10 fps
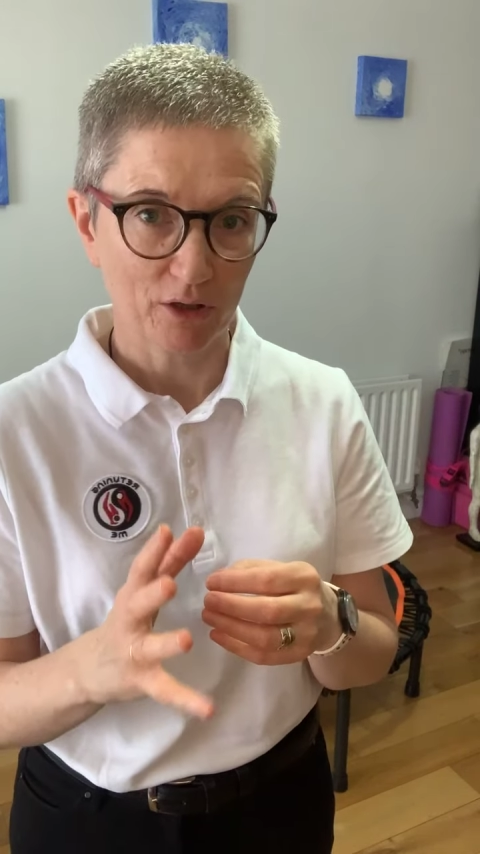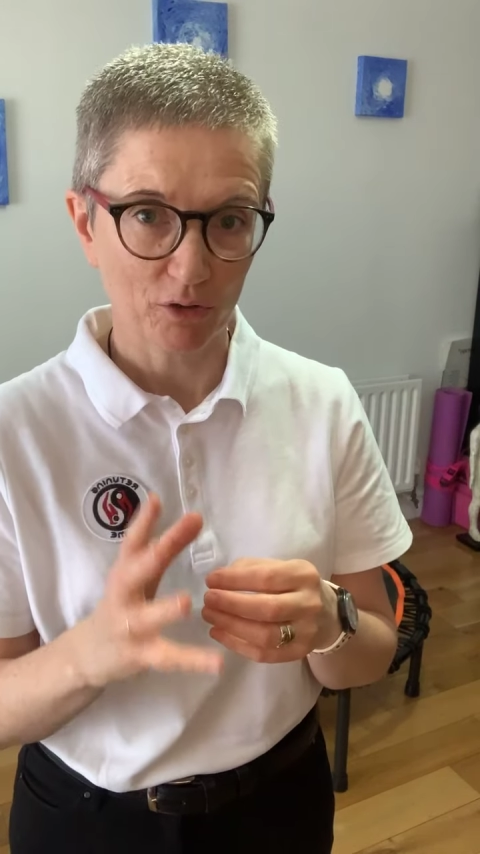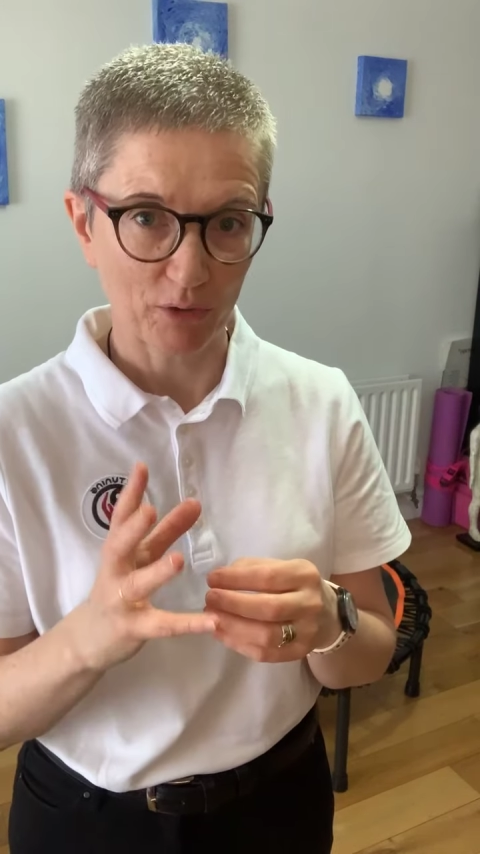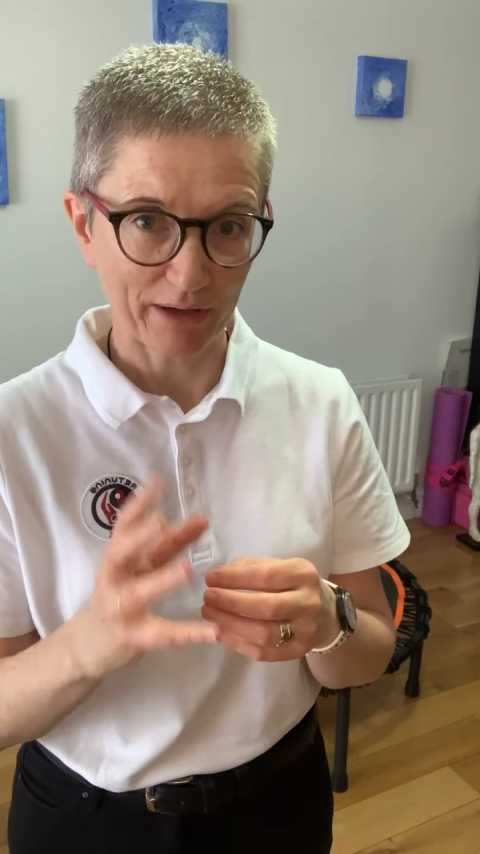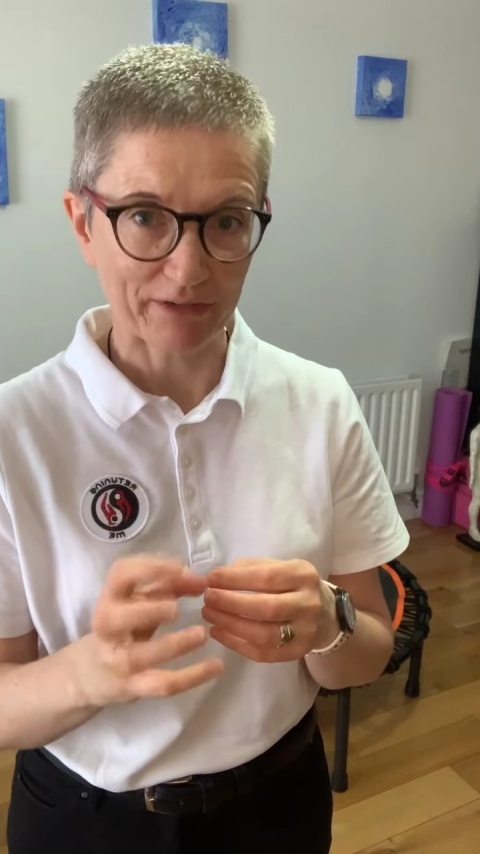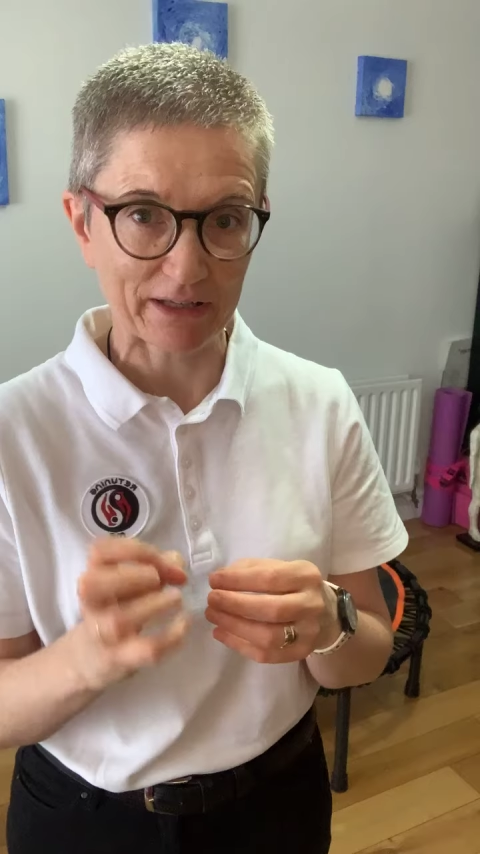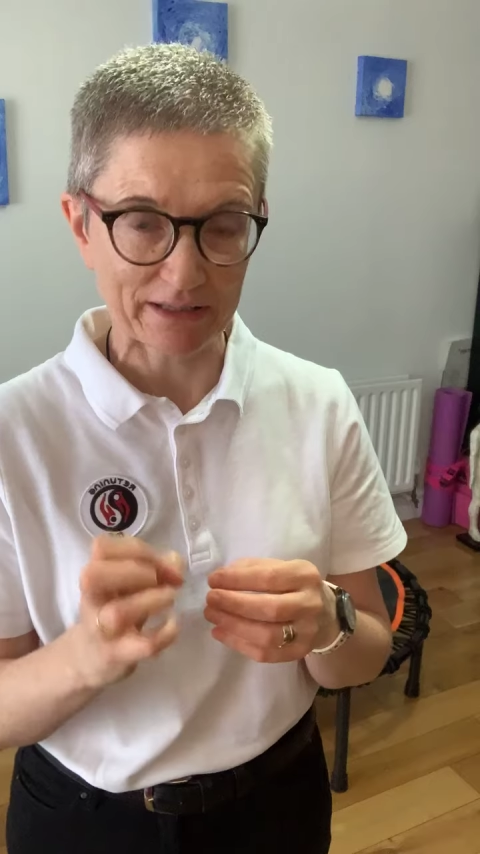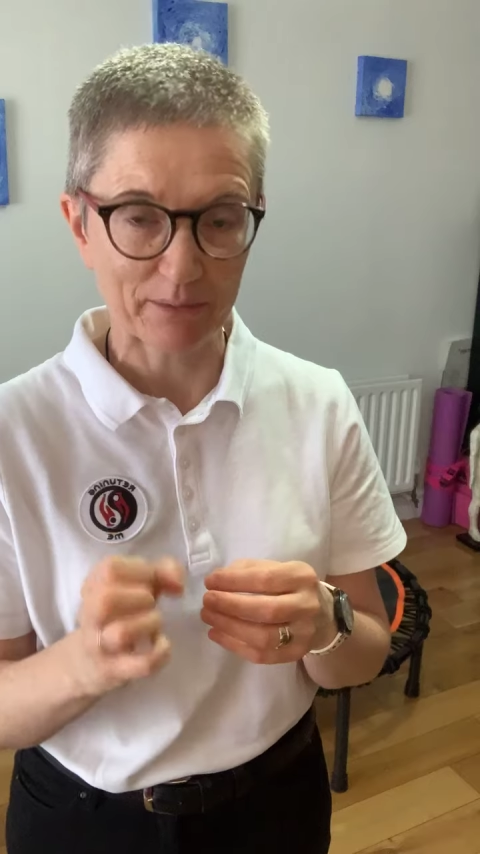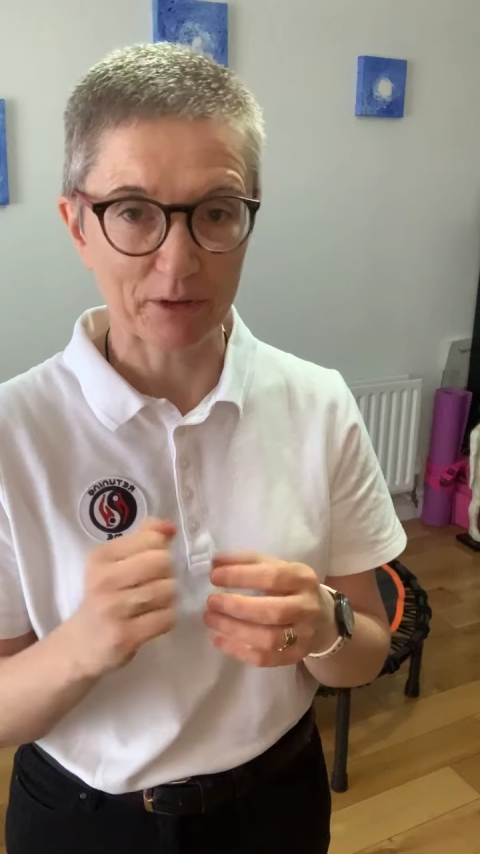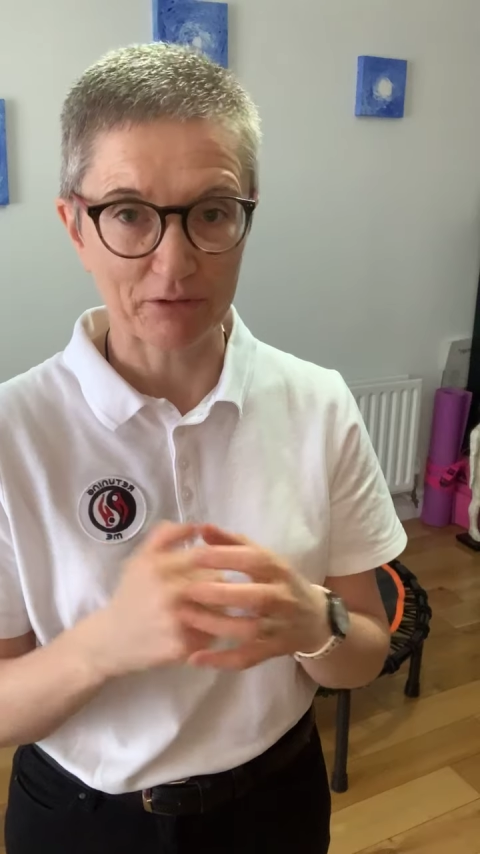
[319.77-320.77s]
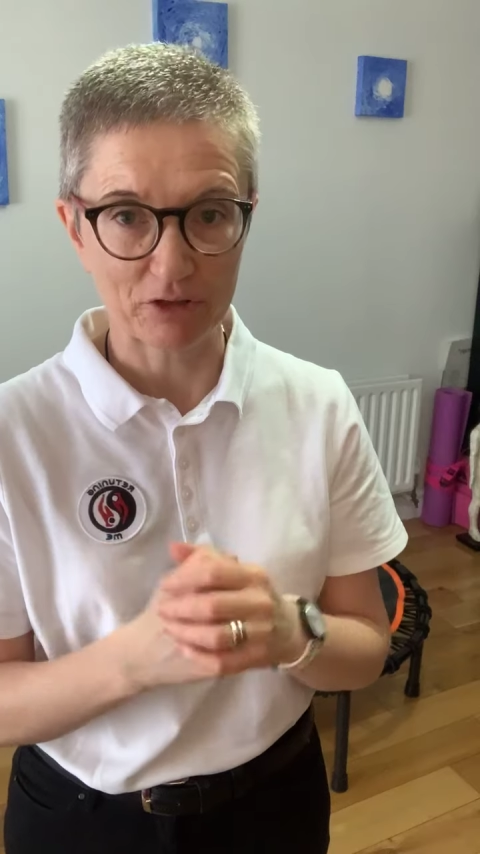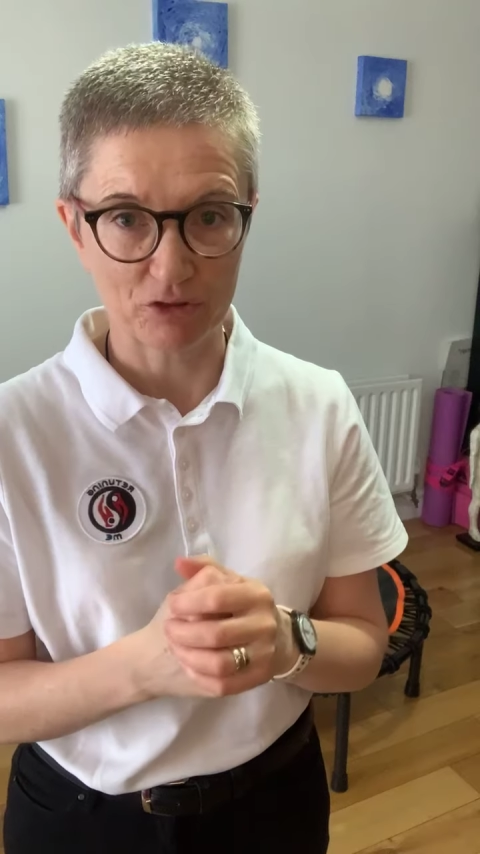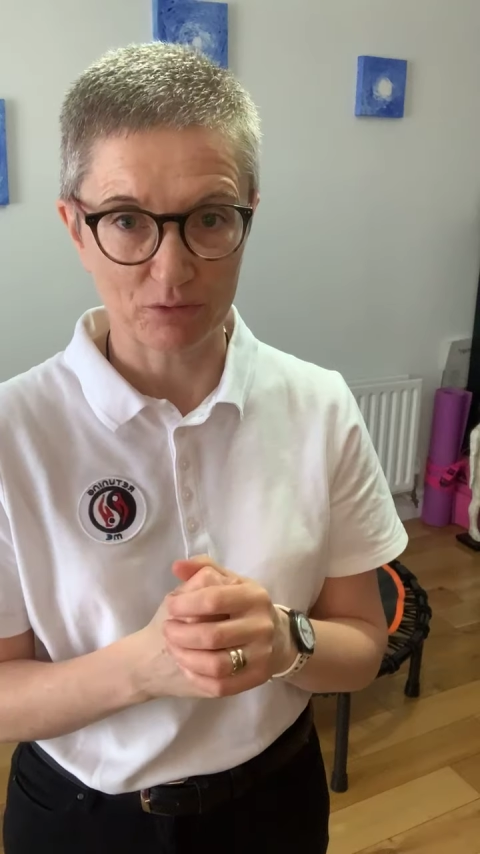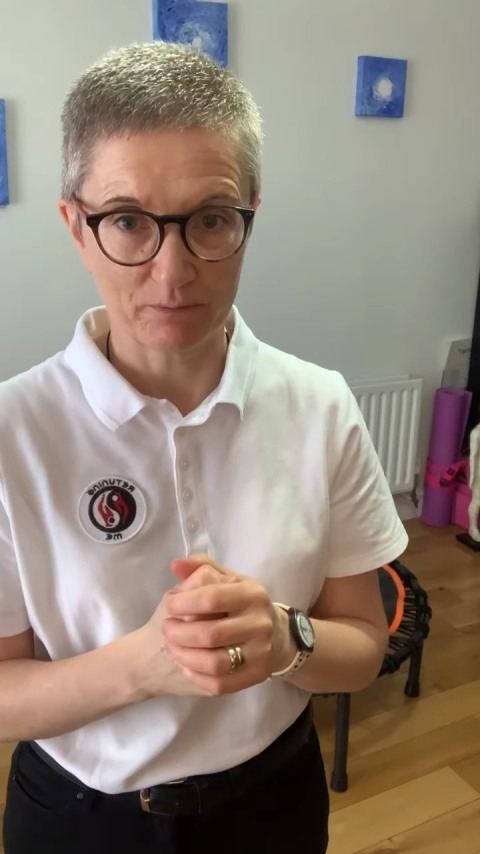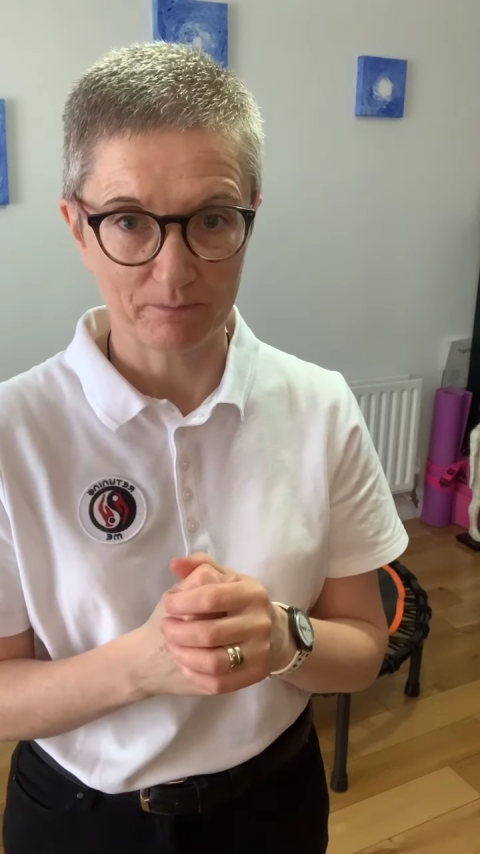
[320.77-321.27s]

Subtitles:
who are having a similar issue.